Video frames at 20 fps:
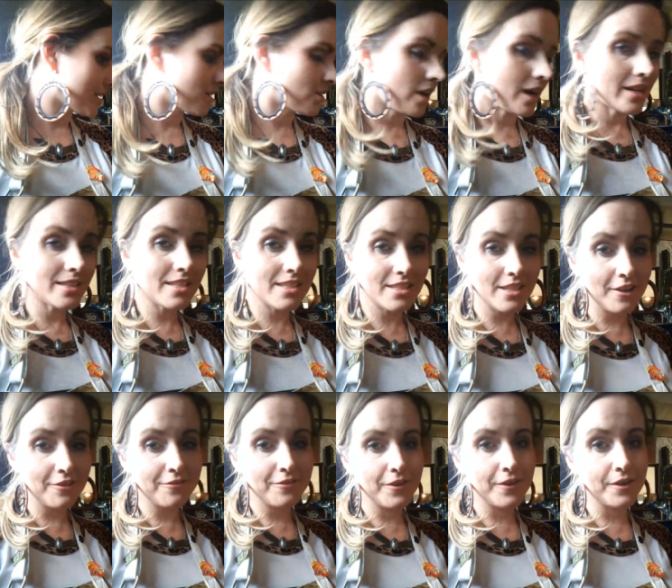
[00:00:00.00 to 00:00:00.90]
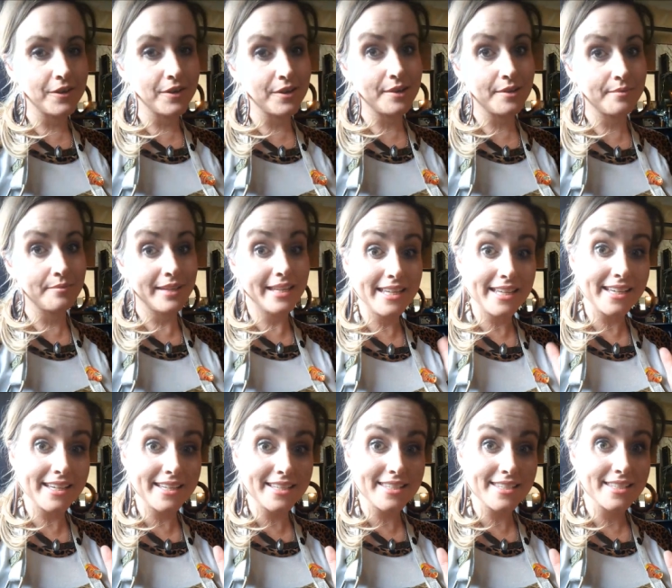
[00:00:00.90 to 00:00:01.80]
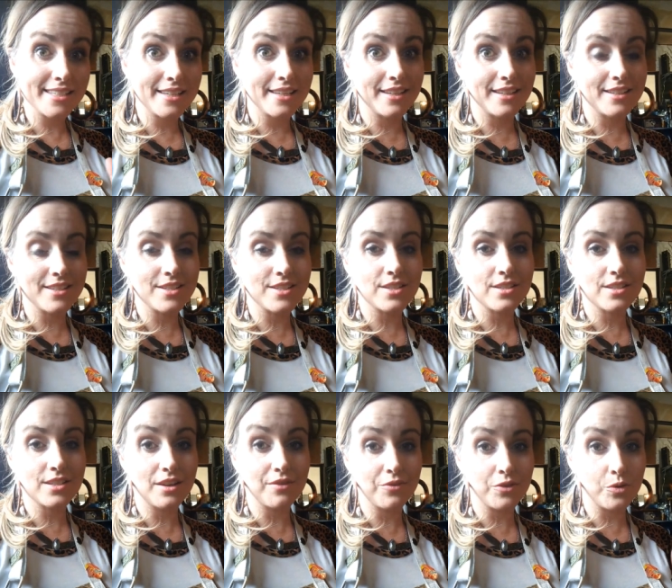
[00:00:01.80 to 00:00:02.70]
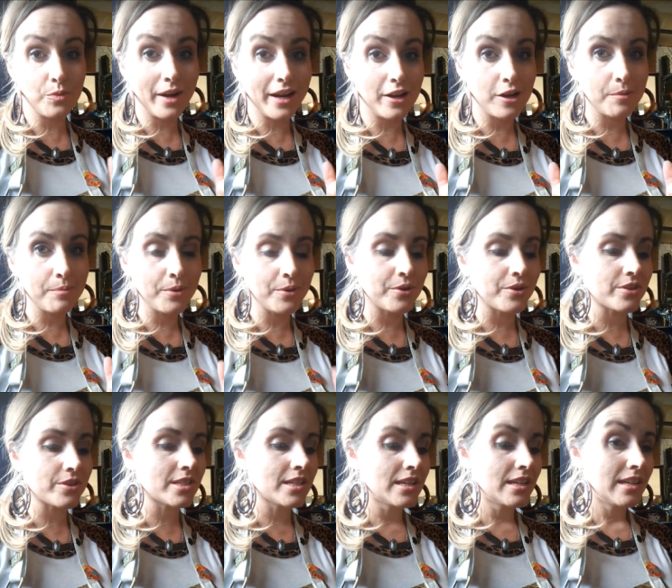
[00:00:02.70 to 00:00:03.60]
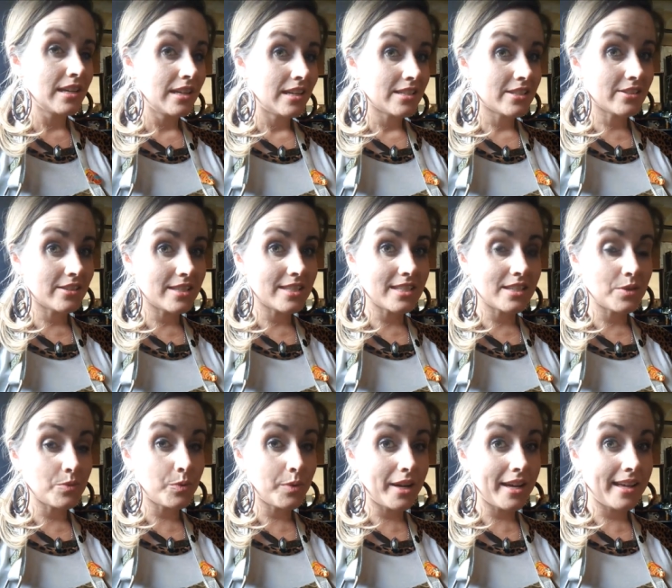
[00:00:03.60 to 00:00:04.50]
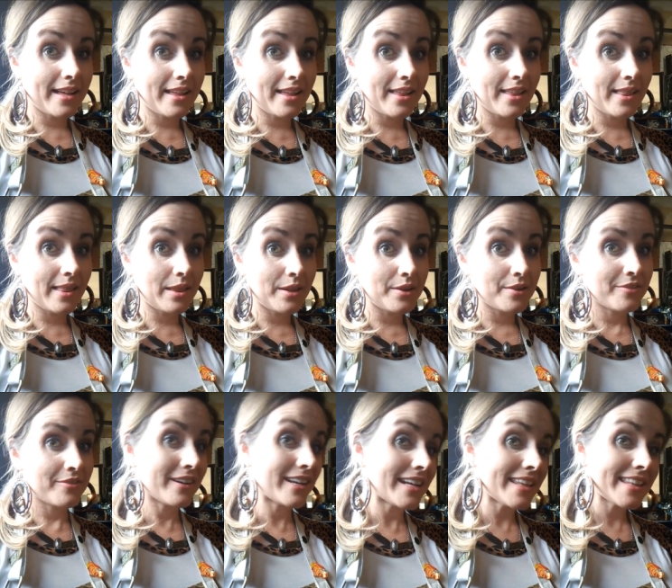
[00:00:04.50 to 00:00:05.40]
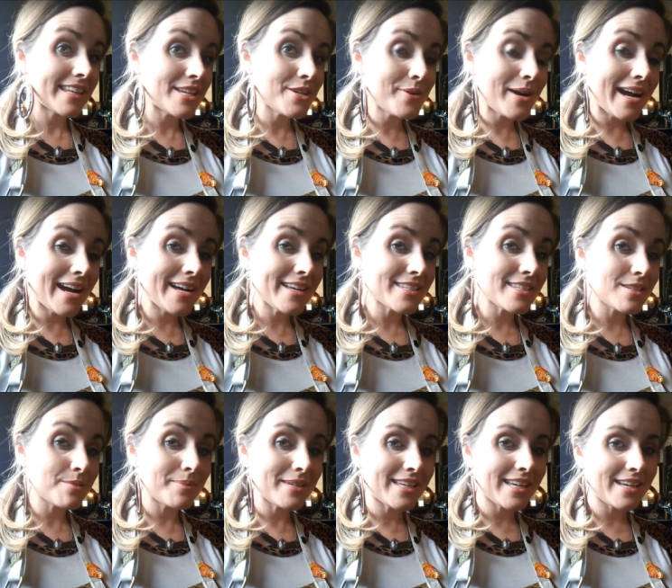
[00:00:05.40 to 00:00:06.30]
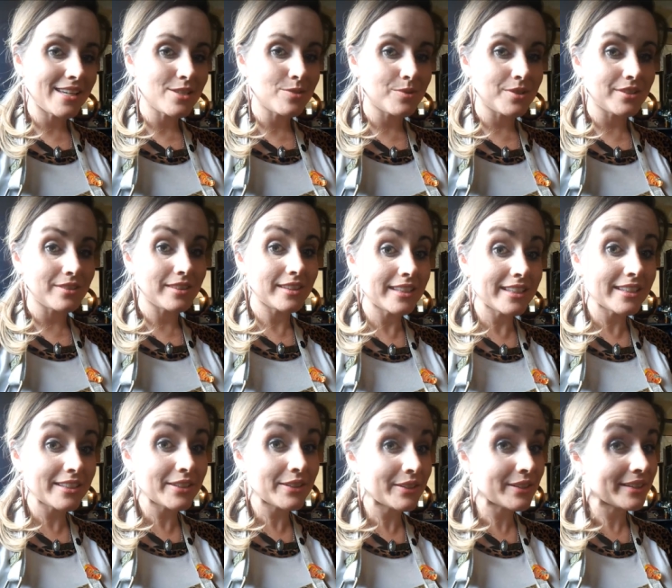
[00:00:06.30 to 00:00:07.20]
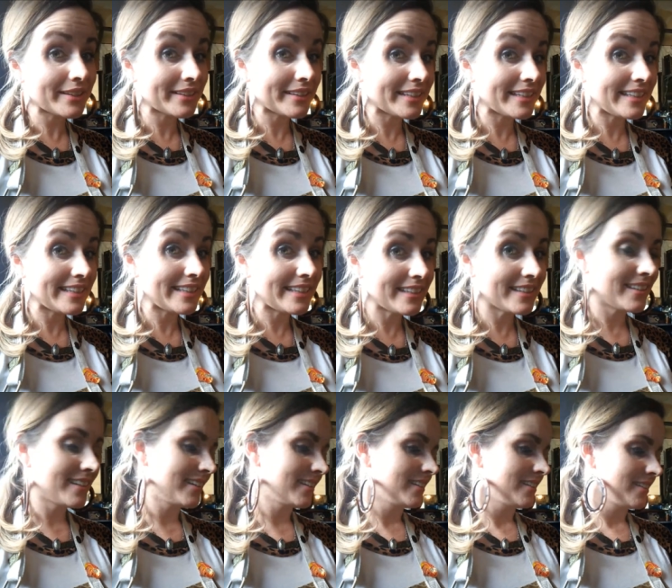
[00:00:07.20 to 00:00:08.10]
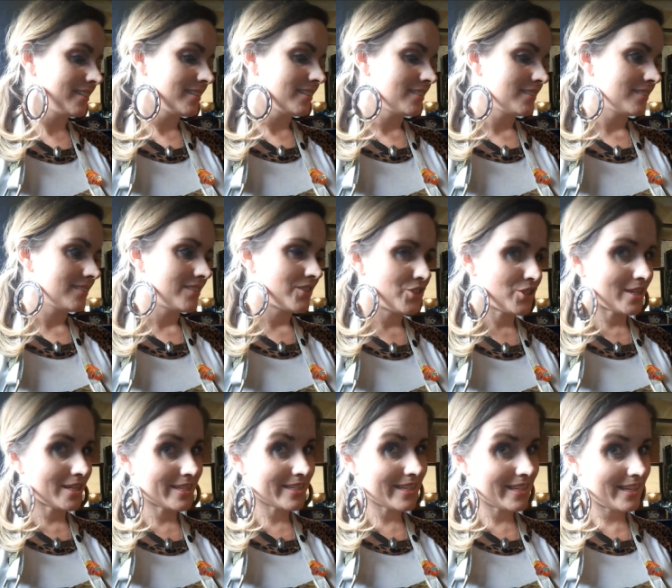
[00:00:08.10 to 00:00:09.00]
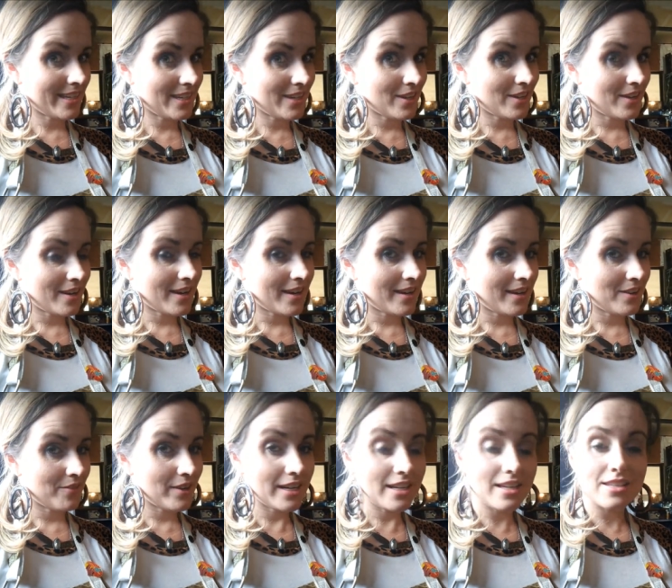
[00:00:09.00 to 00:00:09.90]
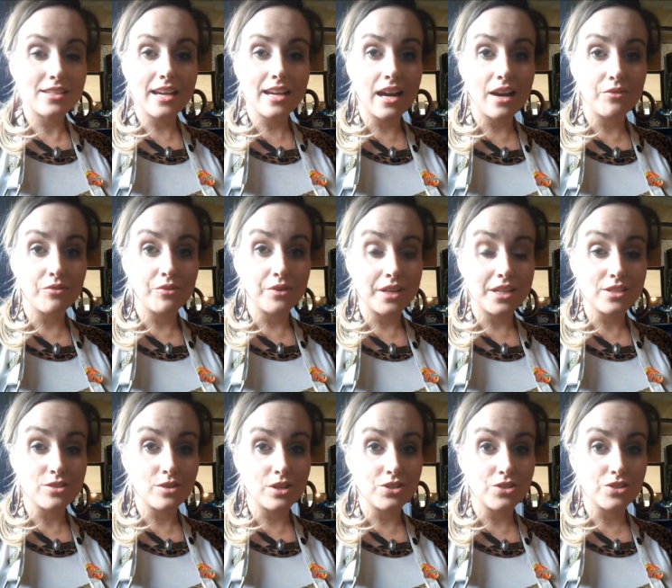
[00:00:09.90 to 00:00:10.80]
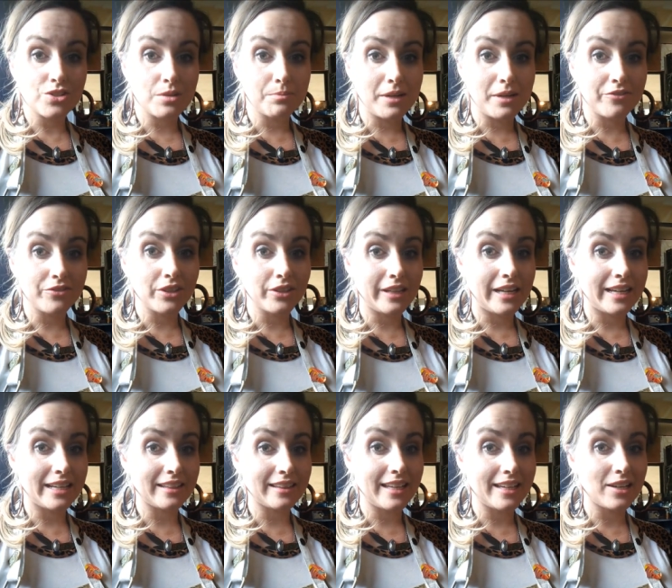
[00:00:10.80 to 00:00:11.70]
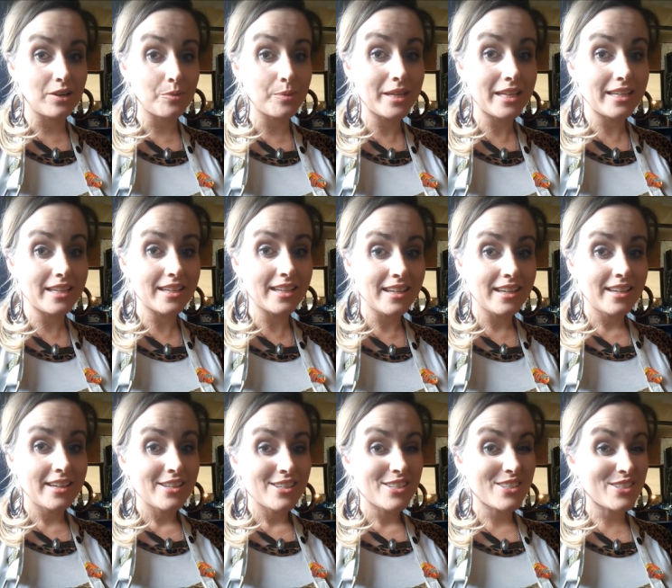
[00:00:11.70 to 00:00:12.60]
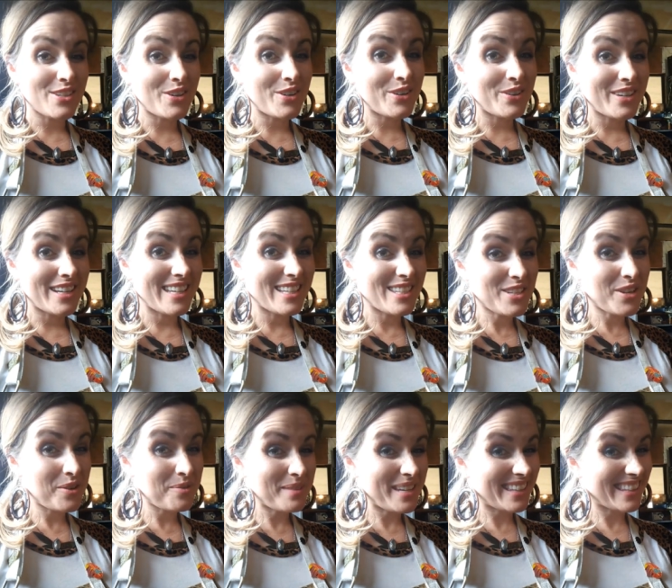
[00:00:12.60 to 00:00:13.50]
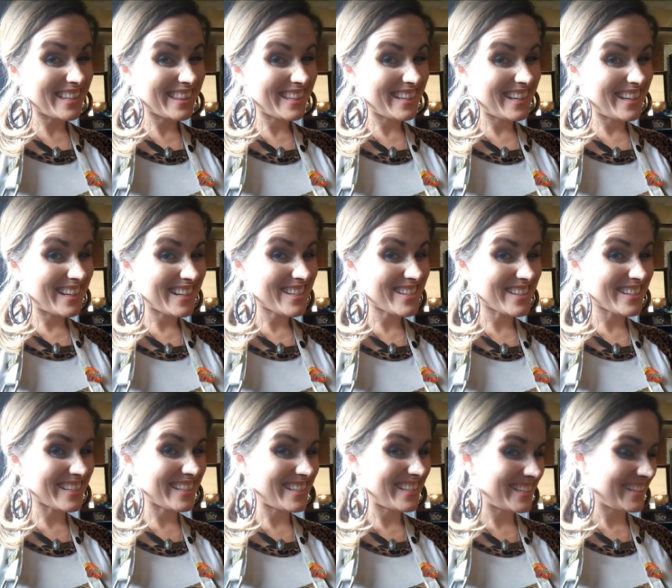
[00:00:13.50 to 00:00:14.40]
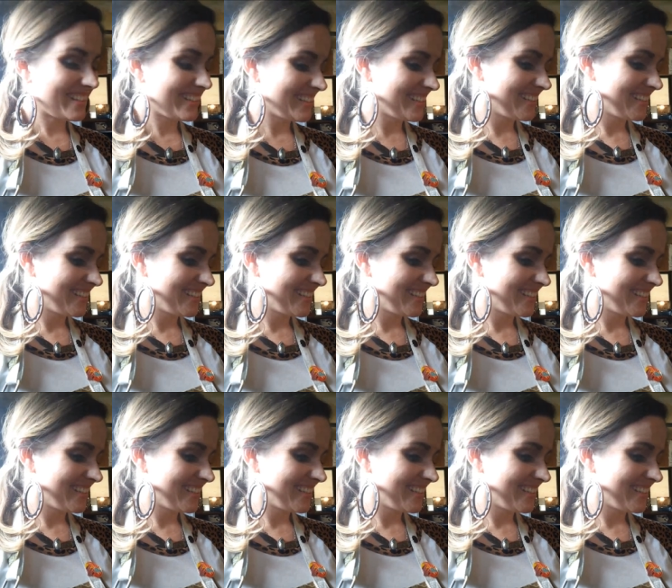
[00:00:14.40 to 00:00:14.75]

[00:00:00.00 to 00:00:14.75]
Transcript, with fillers: got stuff for ingots and stuff for wire poles. So they said, Well, funny that you ask because we're literally just getting uh, ready to have ring stretchers come off the line in like a week. So he told me that they actually